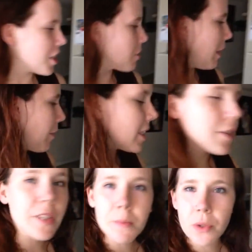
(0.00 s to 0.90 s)
just made myself
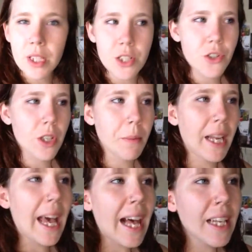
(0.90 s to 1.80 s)
a smoothie as usual, but I
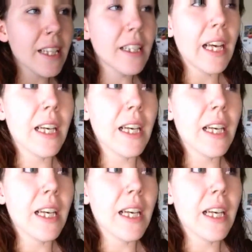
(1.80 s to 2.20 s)
added, I